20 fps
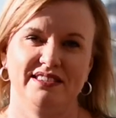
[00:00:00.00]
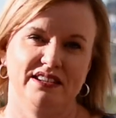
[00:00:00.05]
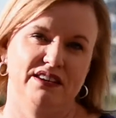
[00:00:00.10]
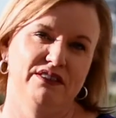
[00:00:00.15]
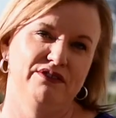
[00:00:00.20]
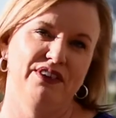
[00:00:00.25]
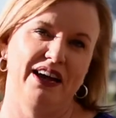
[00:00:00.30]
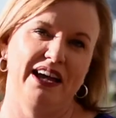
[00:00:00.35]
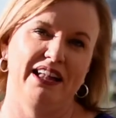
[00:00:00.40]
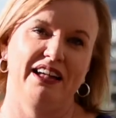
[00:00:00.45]
that
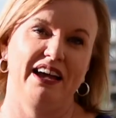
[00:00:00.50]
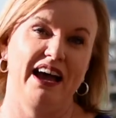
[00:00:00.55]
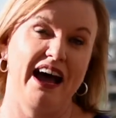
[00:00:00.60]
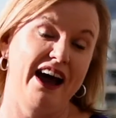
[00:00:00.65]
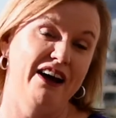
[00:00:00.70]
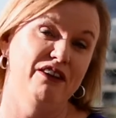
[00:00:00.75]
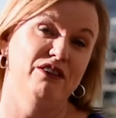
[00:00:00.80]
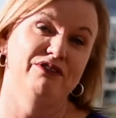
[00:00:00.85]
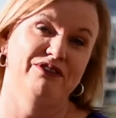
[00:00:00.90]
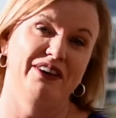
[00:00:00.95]

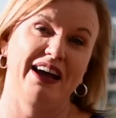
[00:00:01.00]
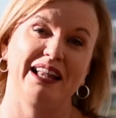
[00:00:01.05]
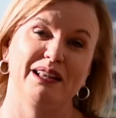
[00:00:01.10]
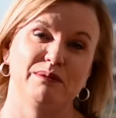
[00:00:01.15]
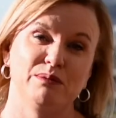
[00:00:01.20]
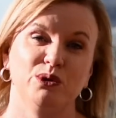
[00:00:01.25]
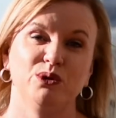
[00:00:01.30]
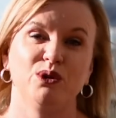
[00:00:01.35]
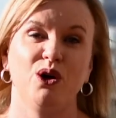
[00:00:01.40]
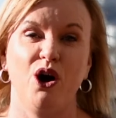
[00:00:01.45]
are
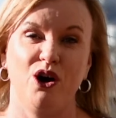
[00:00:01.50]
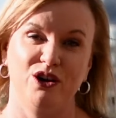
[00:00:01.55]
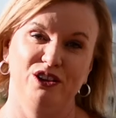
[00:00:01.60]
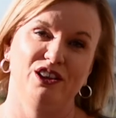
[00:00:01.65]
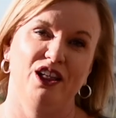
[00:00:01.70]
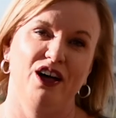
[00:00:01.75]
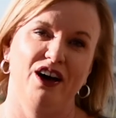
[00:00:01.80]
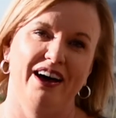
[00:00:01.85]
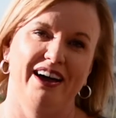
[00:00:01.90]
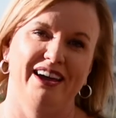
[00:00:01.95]
available
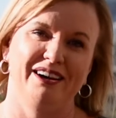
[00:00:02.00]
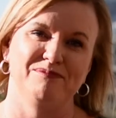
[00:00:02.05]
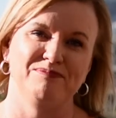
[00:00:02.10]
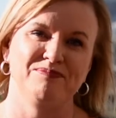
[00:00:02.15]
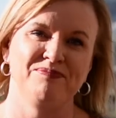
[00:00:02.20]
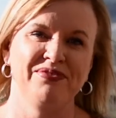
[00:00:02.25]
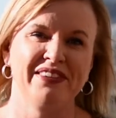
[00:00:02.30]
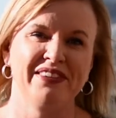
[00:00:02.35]
online.